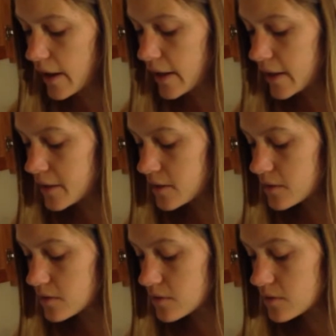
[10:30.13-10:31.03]
And
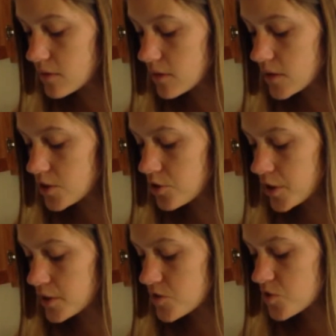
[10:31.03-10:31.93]
you
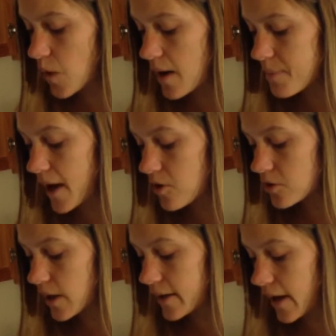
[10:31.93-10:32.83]
can swap out.
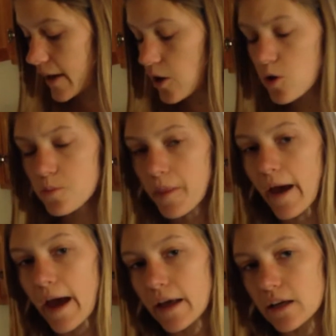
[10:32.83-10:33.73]
I hope
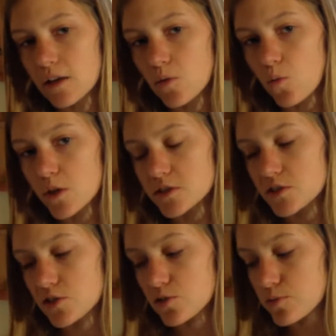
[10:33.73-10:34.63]
that
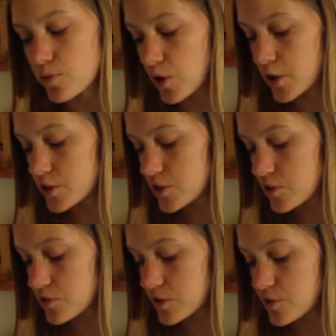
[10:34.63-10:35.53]
once you learn to
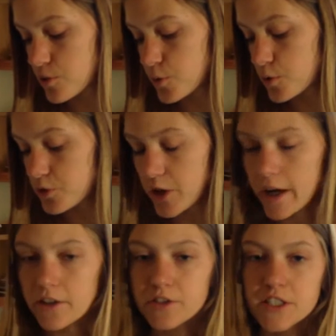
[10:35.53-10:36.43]
use this tofu and you
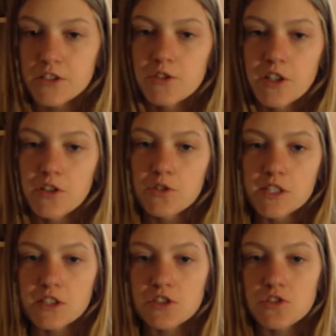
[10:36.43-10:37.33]
try to use it, you can
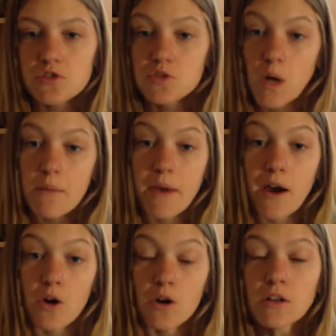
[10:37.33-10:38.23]
use it to swap
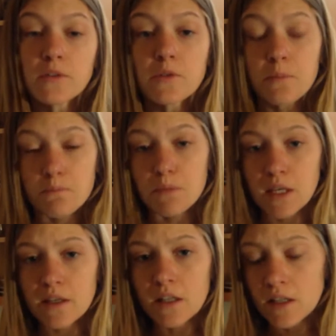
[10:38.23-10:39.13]
out
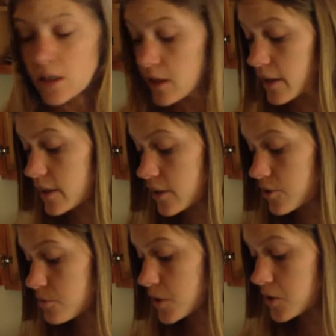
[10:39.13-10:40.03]
meat in
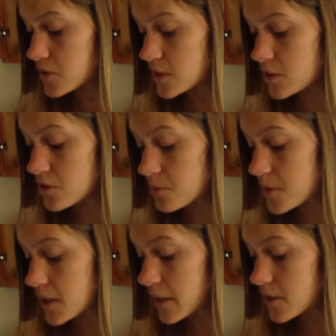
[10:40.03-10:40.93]
other meals, and you can
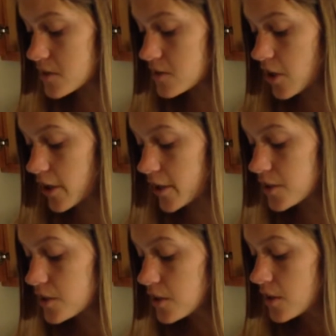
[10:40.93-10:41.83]
begin to start
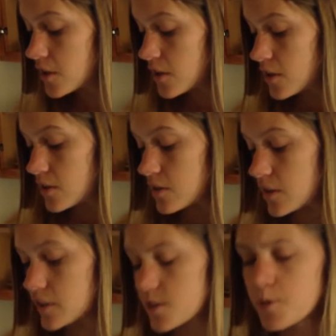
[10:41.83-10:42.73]

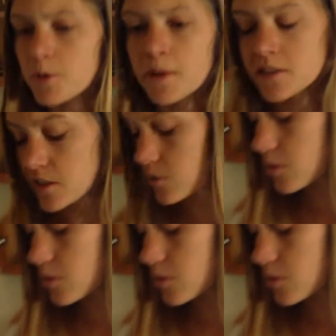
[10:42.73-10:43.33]
experimenting